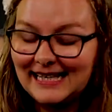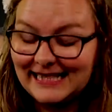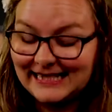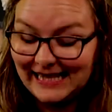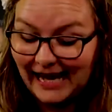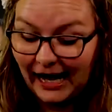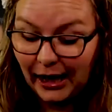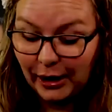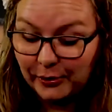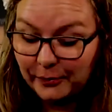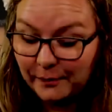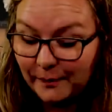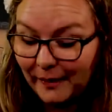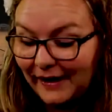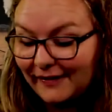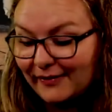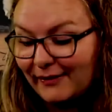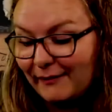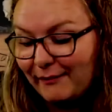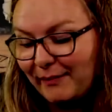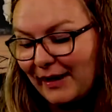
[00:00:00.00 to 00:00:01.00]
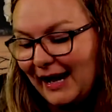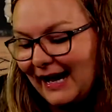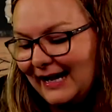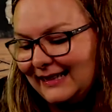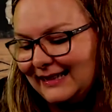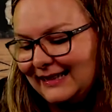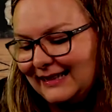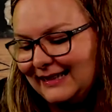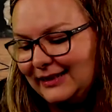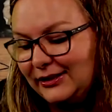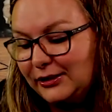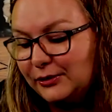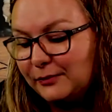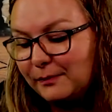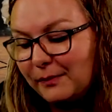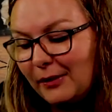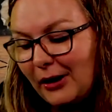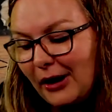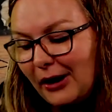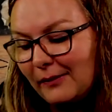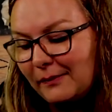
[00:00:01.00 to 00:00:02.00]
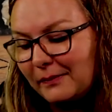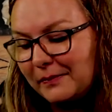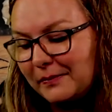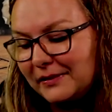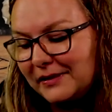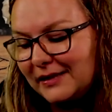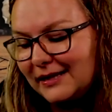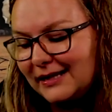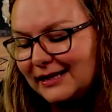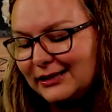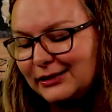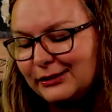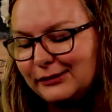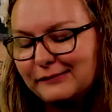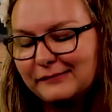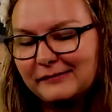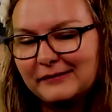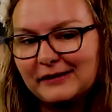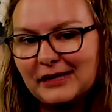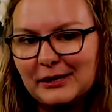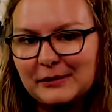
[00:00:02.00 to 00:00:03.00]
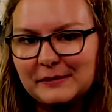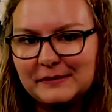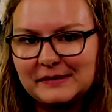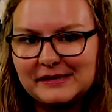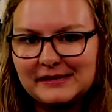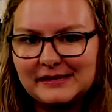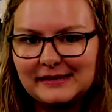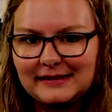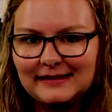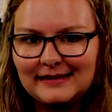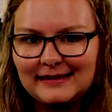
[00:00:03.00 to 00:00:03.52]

Down by the bank you bob and you float.